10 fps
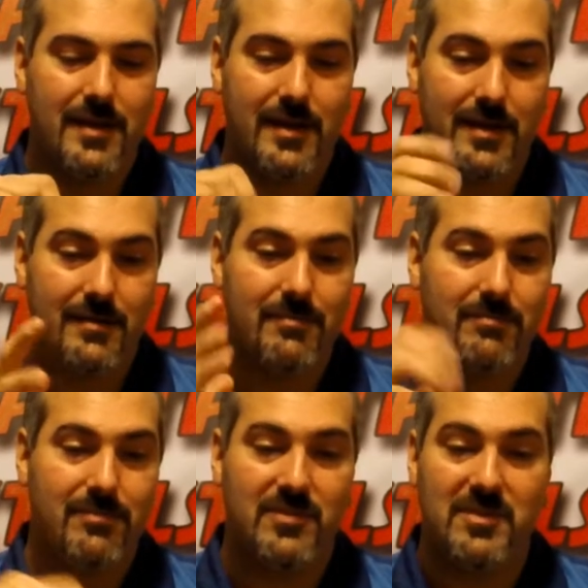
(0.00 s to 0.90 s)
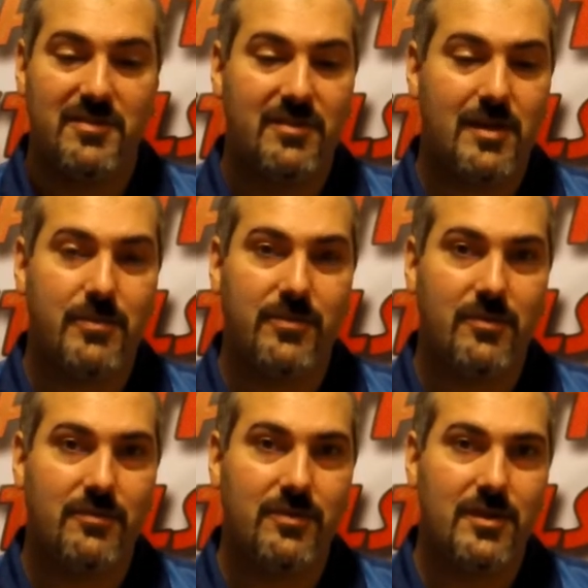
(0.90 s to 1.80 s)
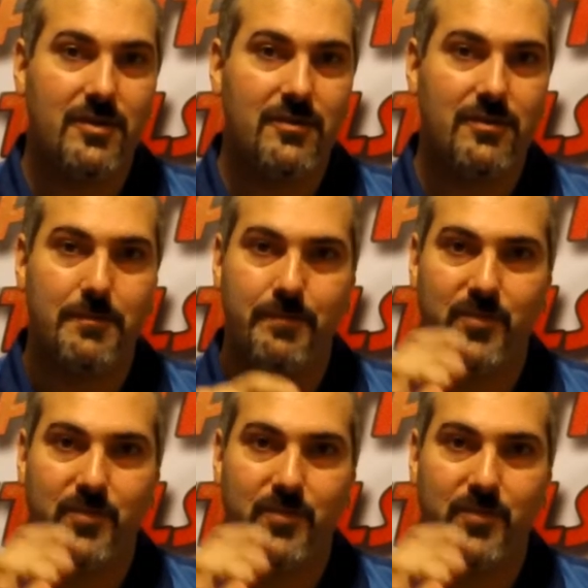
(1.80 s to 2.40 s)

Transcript: and listen to a couple songs of theirs